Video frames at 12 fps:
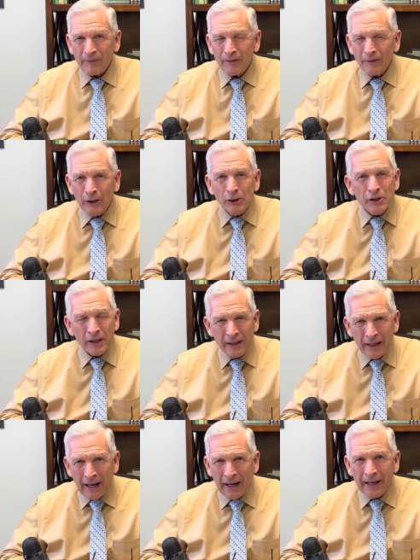There's a
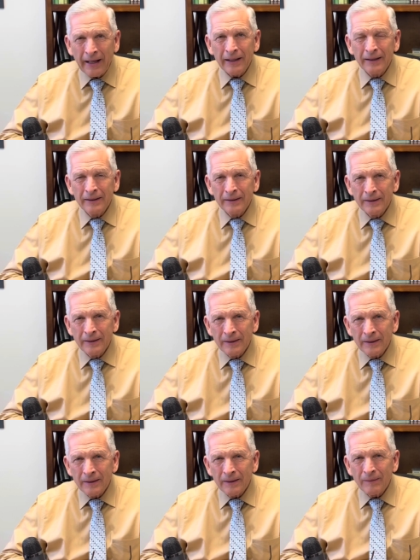guy
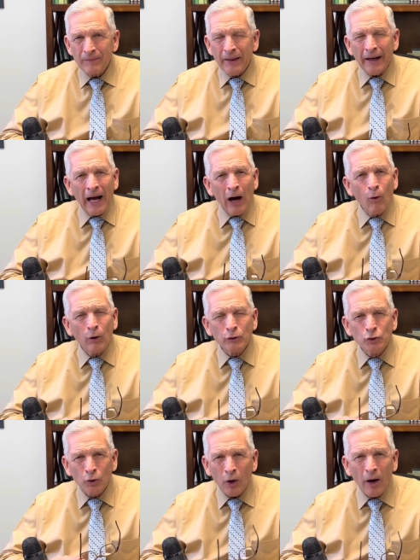that I will
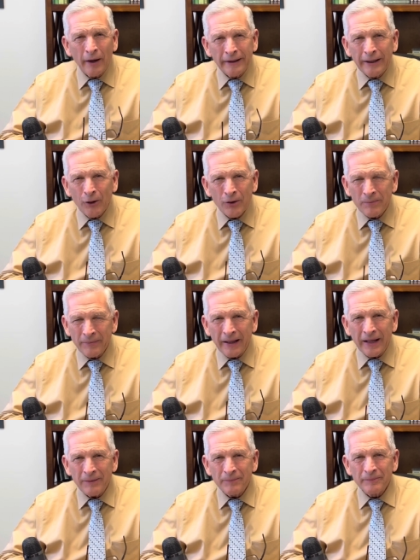draw near to
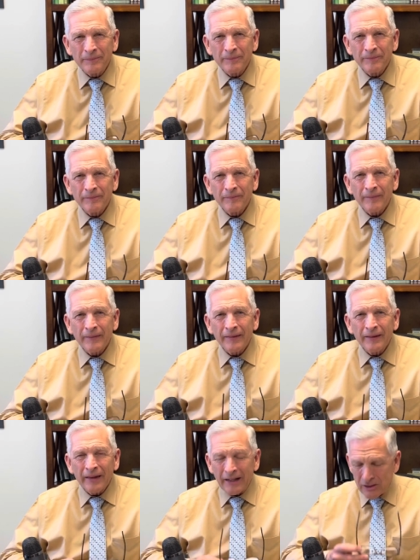me.
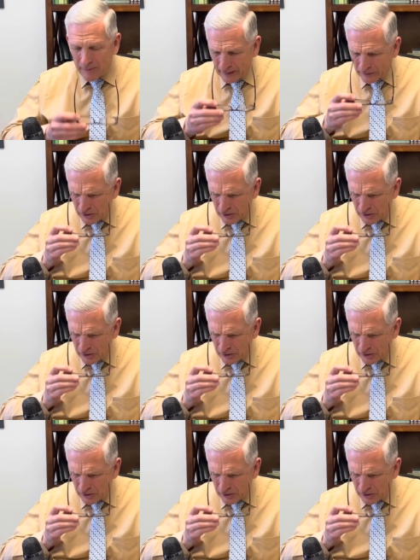And he's about to